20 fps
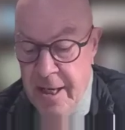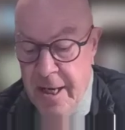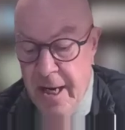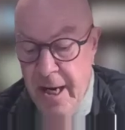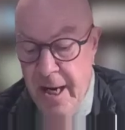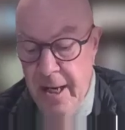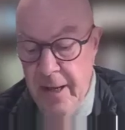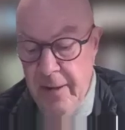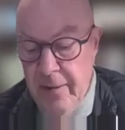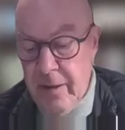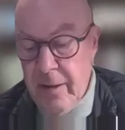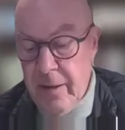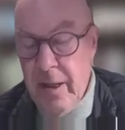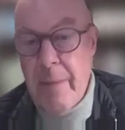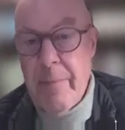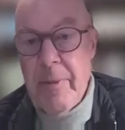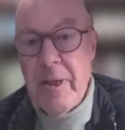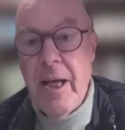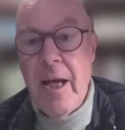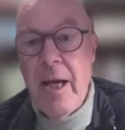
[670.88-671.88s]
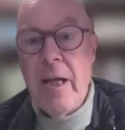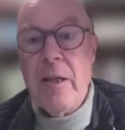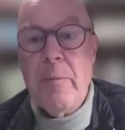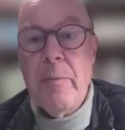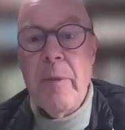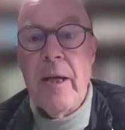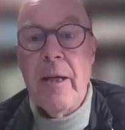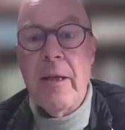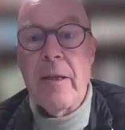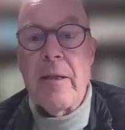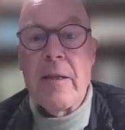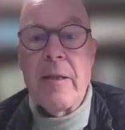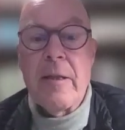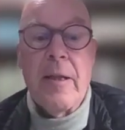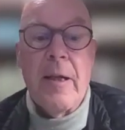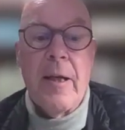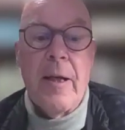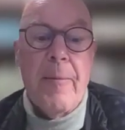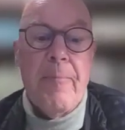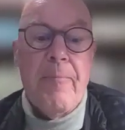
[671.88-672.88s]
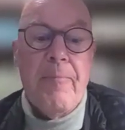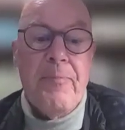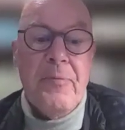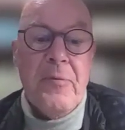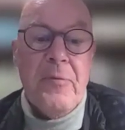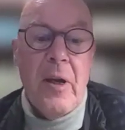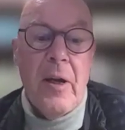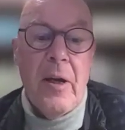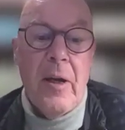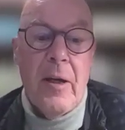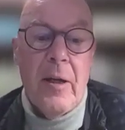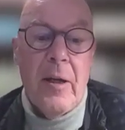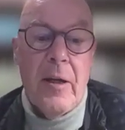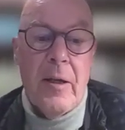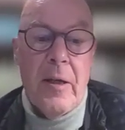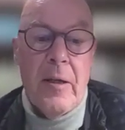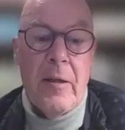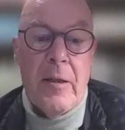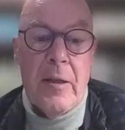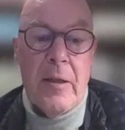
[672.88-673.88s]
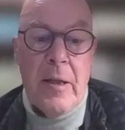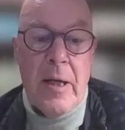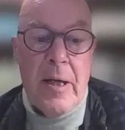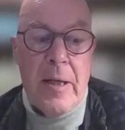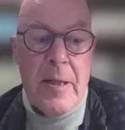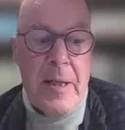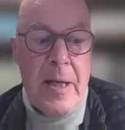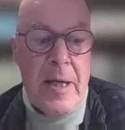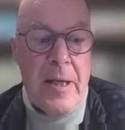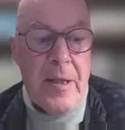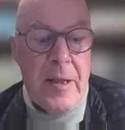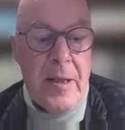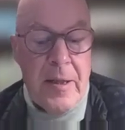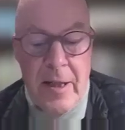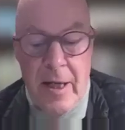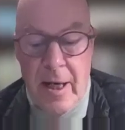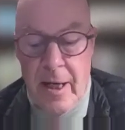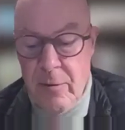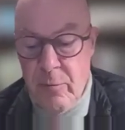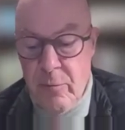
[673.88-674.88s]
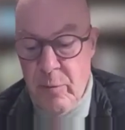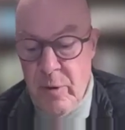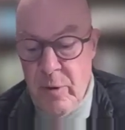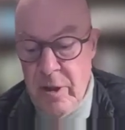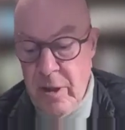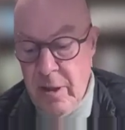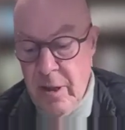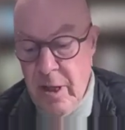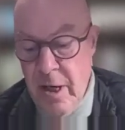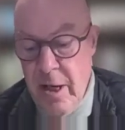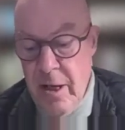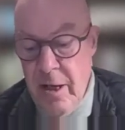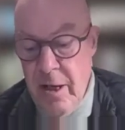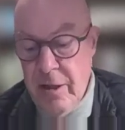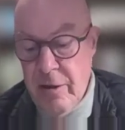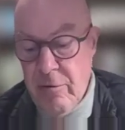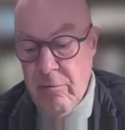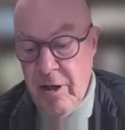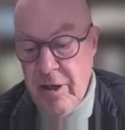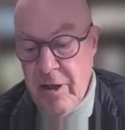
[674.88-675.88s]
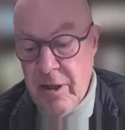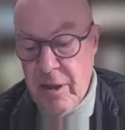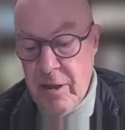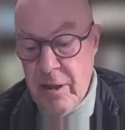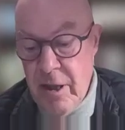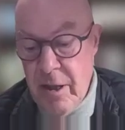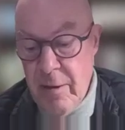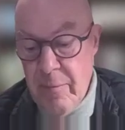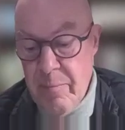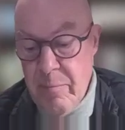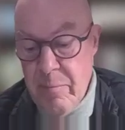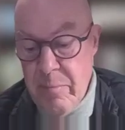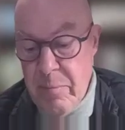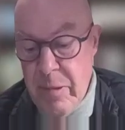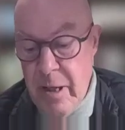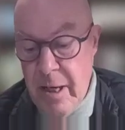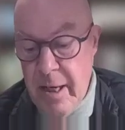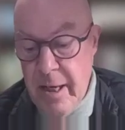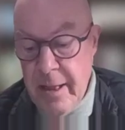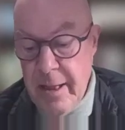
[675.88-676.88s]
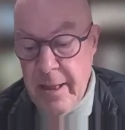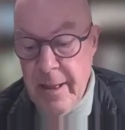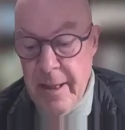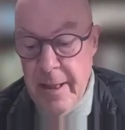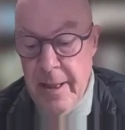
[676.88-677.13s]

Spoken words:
and the climate aspects. As I said, we address by